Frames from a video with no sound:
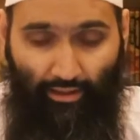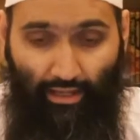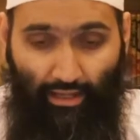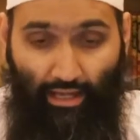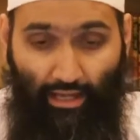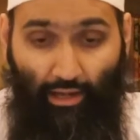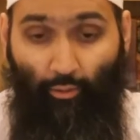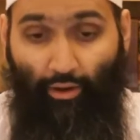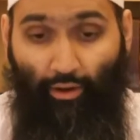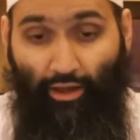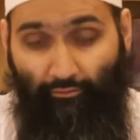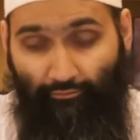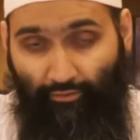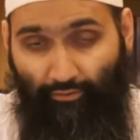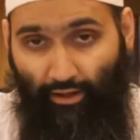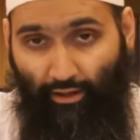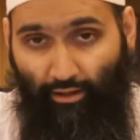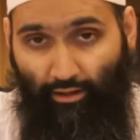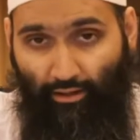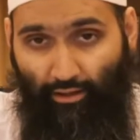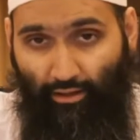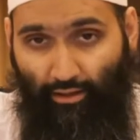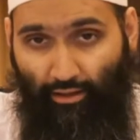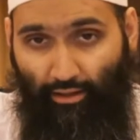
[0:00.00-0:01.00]
However,
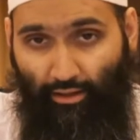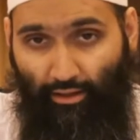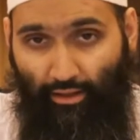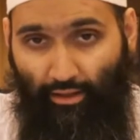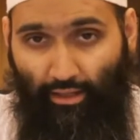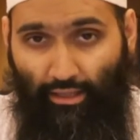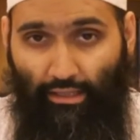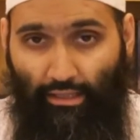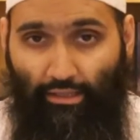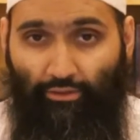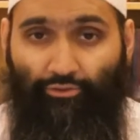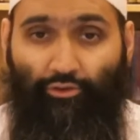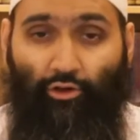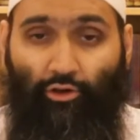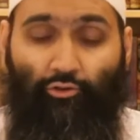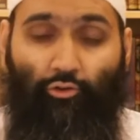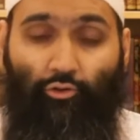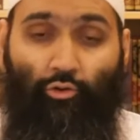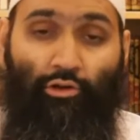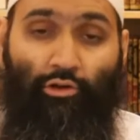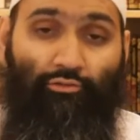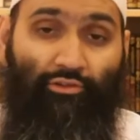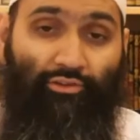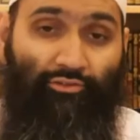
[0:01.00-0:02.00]
it's not
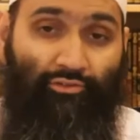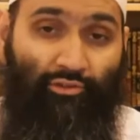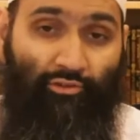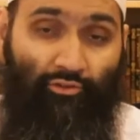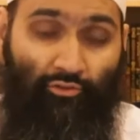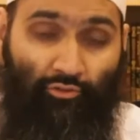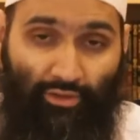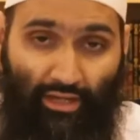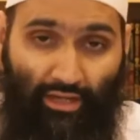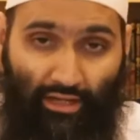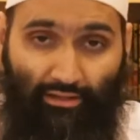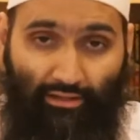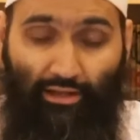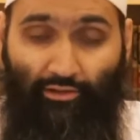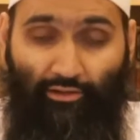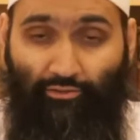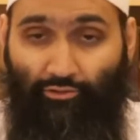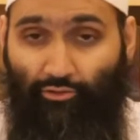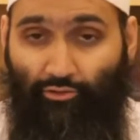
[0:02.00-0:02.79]
only restricted to that, as you